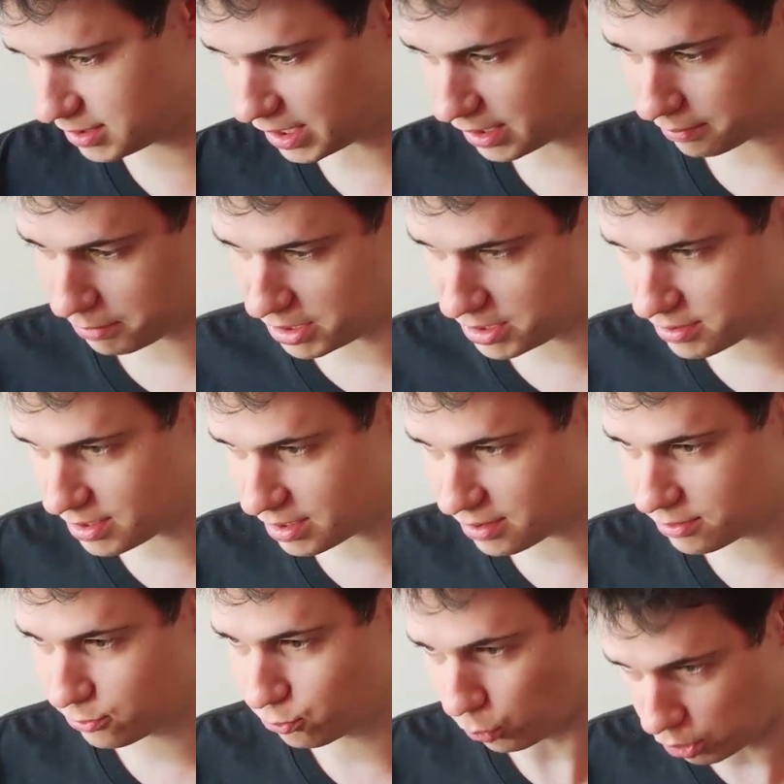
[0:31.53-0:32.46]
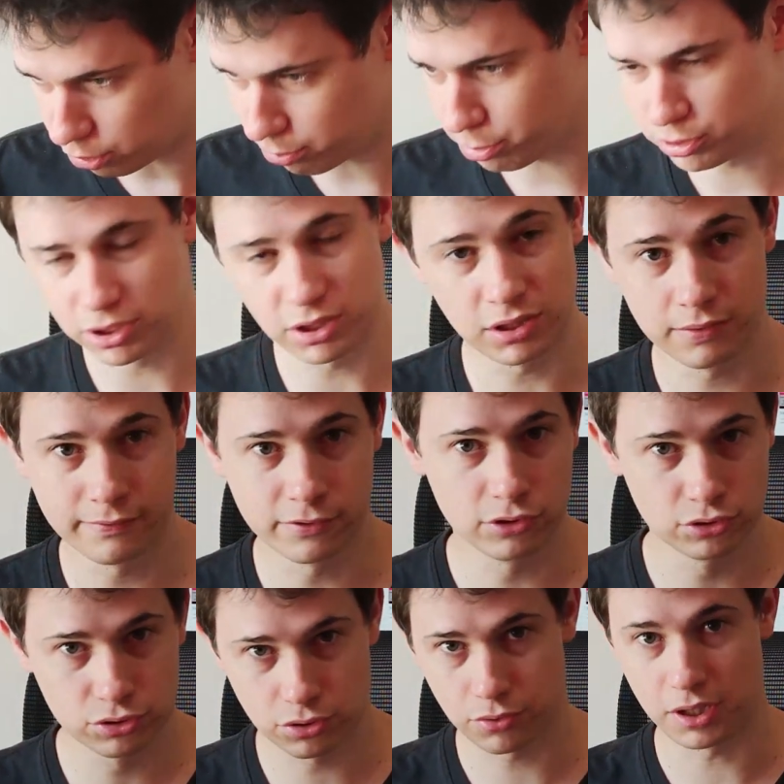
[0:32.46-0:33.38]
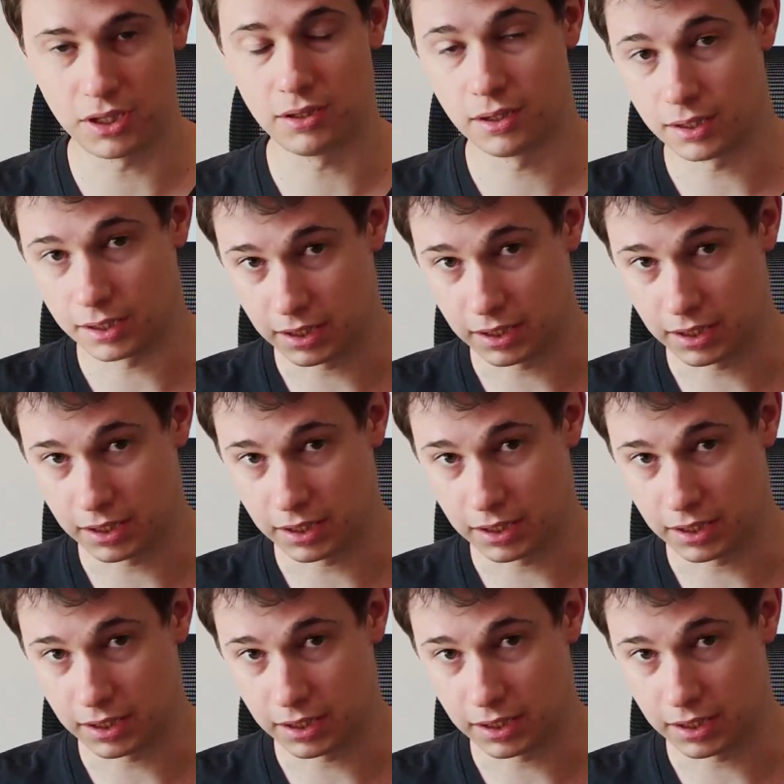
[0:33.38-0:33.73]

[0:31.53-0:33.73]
that means that when you put it in full screen,